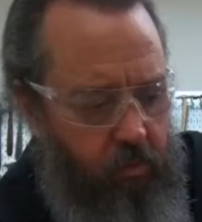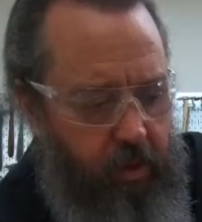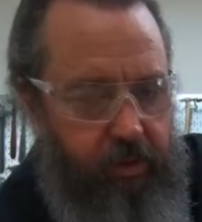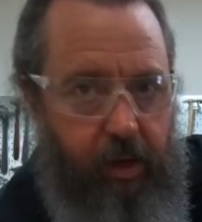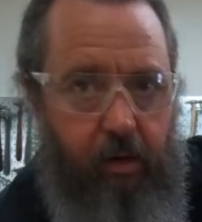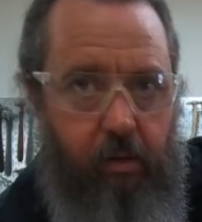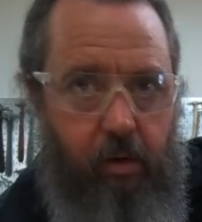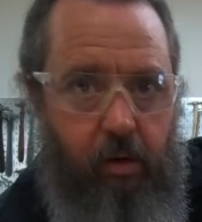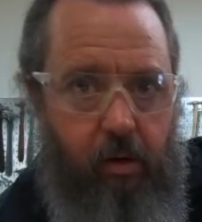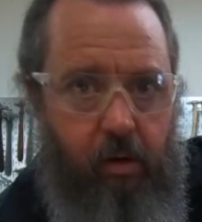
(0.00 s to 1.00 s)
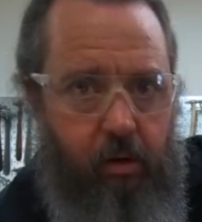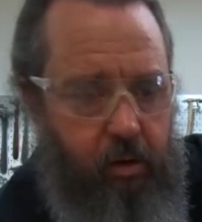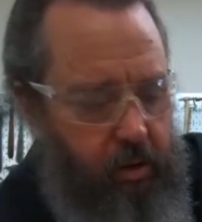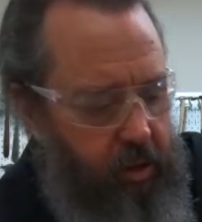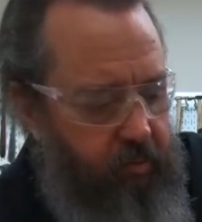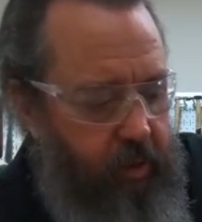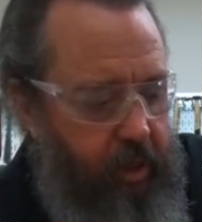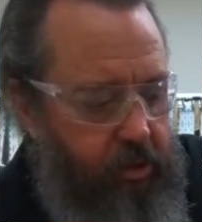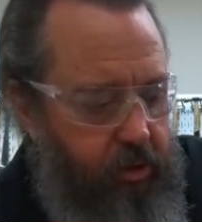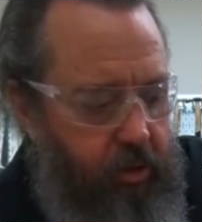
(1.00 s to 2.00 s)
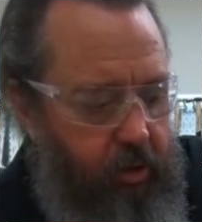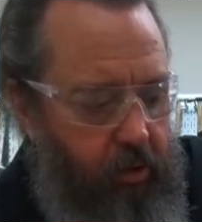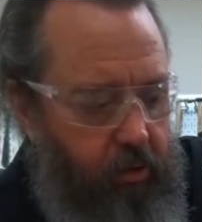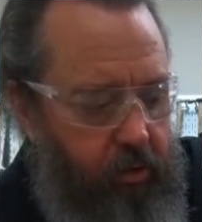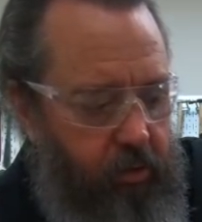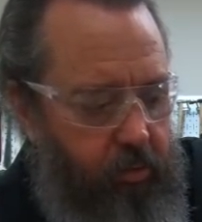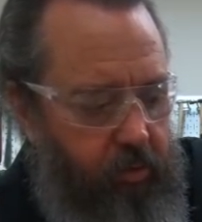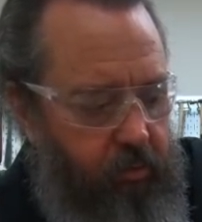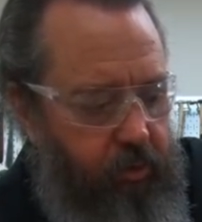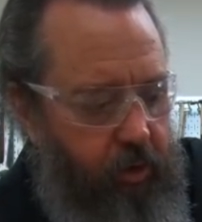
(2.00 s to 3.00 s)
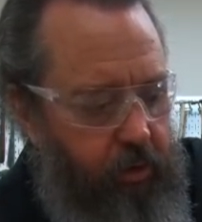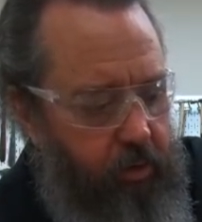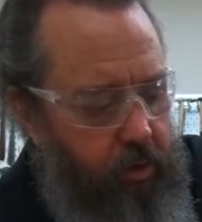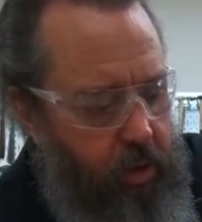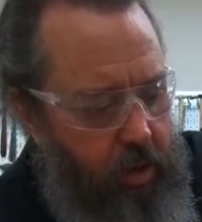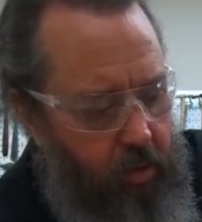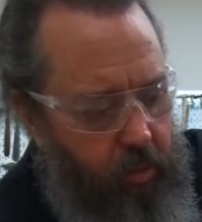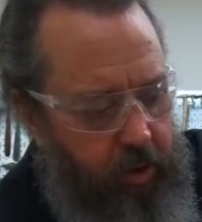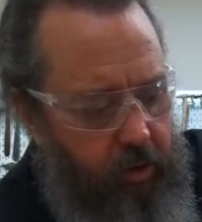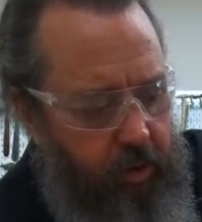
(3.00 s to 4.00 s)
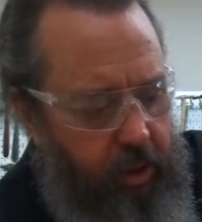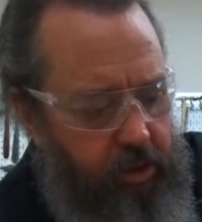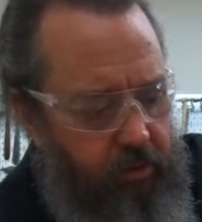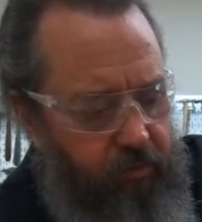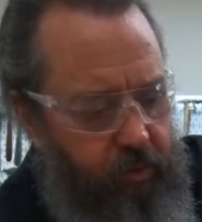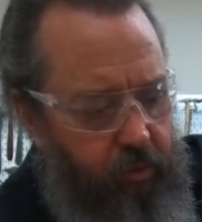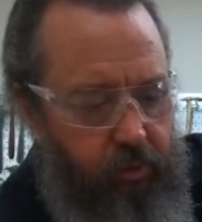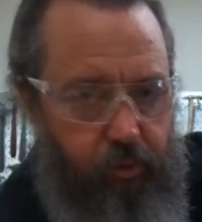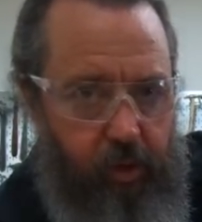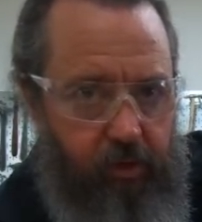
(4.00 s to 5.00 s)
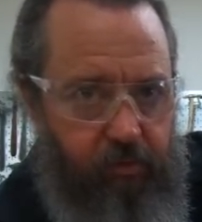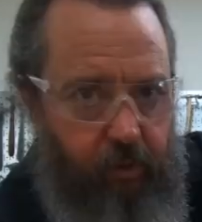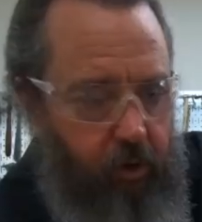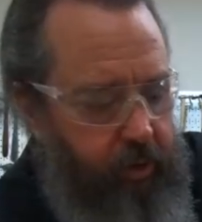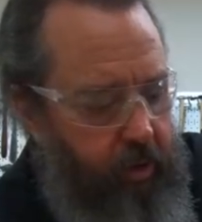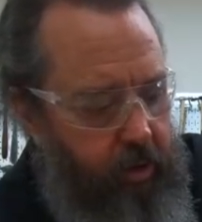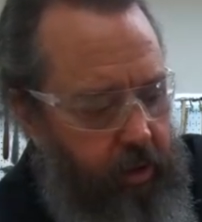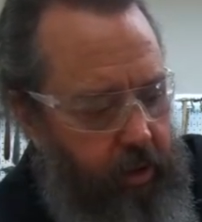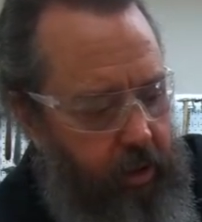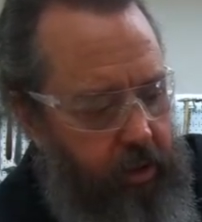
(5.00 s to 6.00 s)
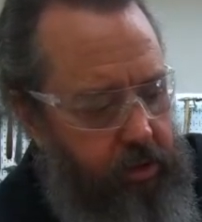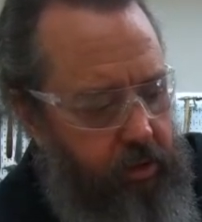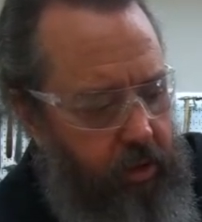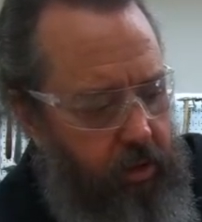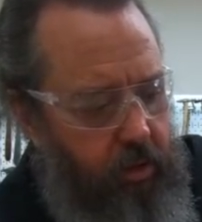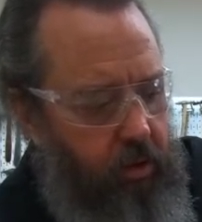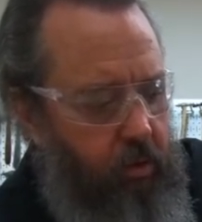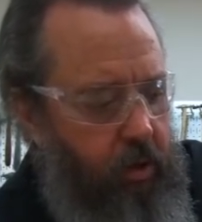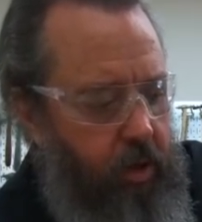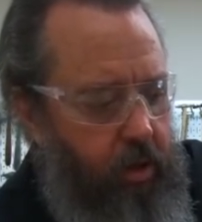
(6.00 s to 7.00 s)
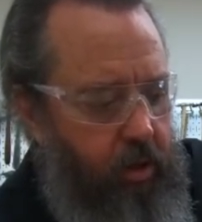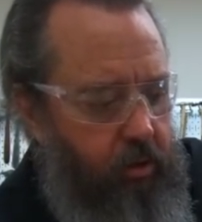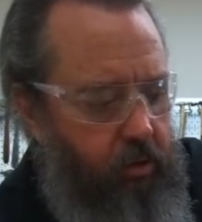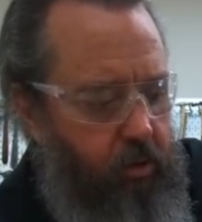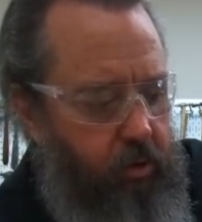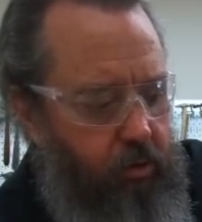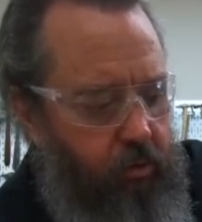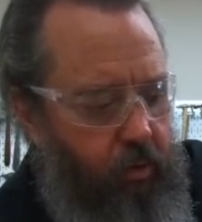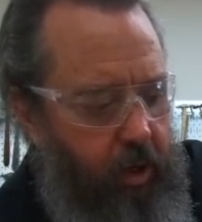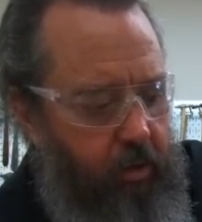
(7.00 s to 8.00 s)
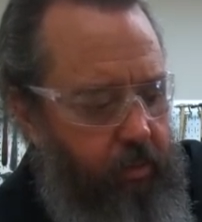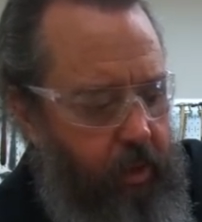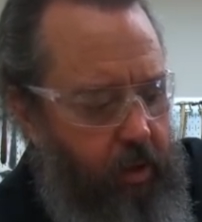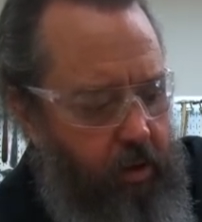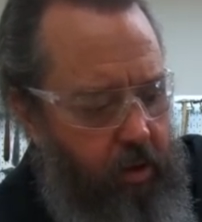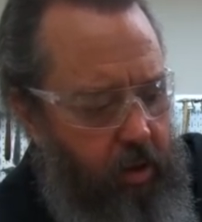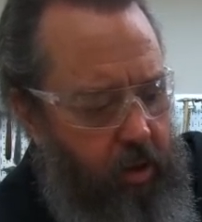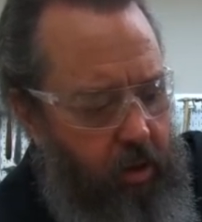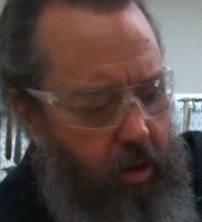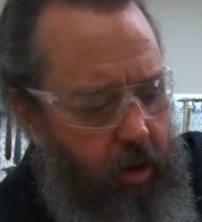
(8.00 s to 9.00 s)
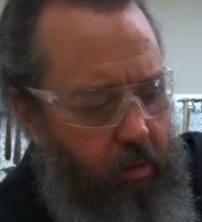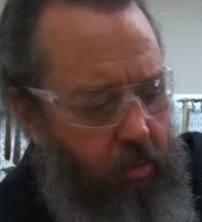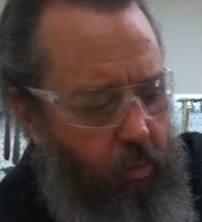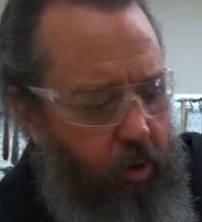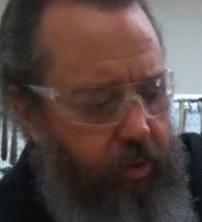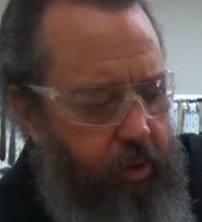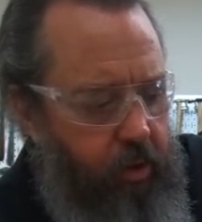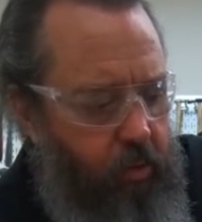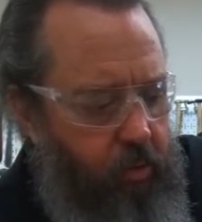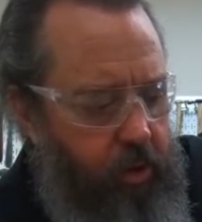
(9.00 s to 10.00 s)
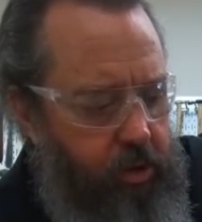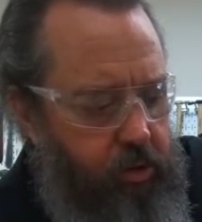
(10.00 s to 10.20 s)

Right there. Even actually heard a little bit of a thunk. But you can actually feel the threads fall down and engage. And then you can go ahead and turn it to the right. Um, one thing you want to make